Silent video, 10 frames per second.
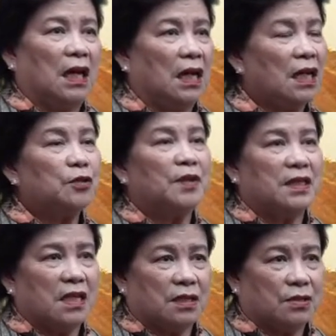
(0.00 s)
a lot of
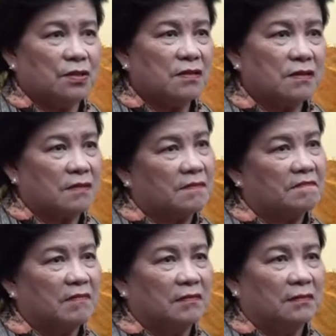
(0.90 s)
addictions,
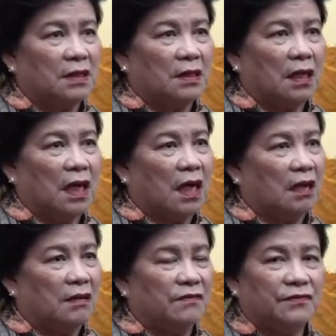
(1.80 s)

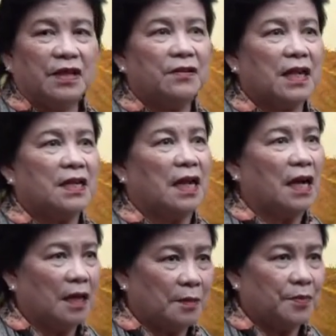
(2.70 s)
very
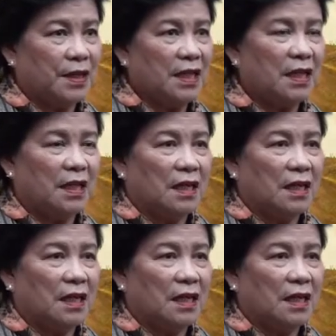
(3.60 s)
unhappy.